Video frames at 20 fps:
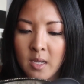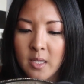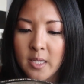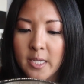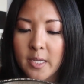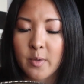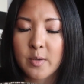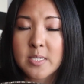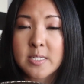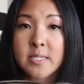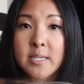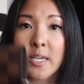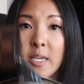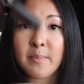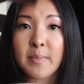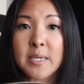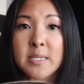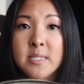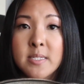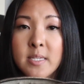like I was saying,
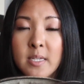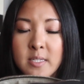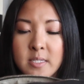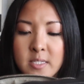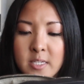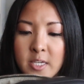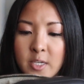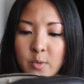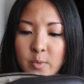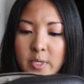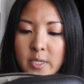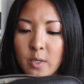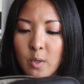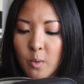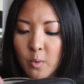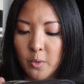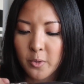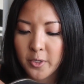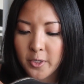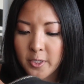my 6 key ring
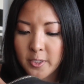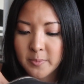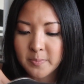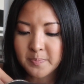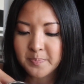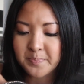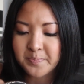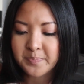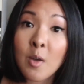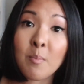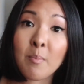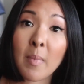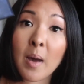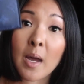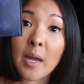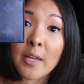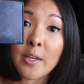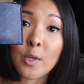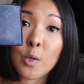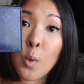holder,
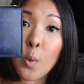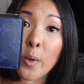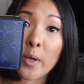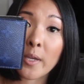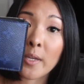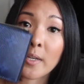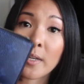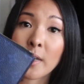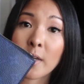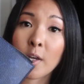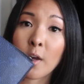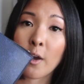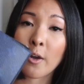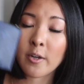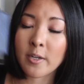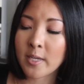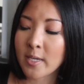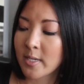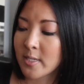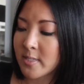my coin
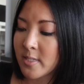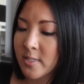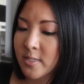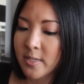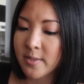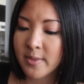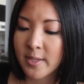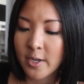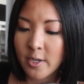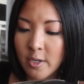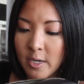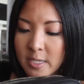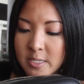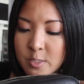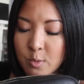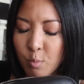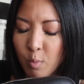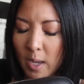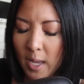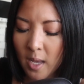card case is in there
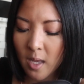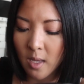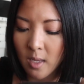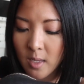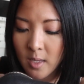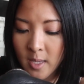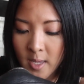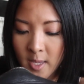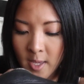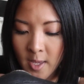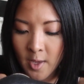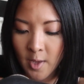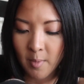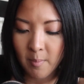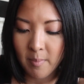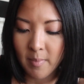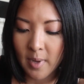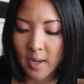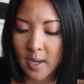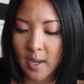as well,
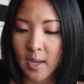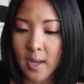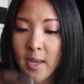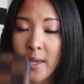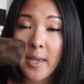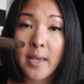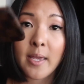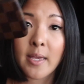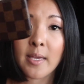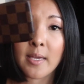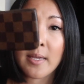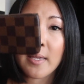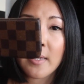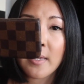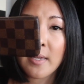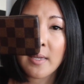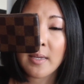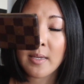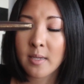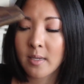my
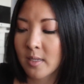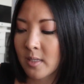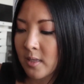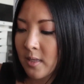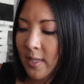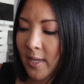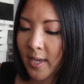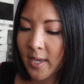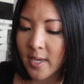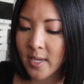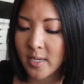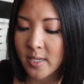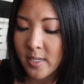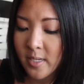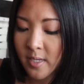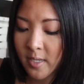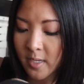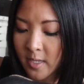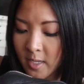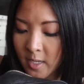
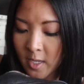clay,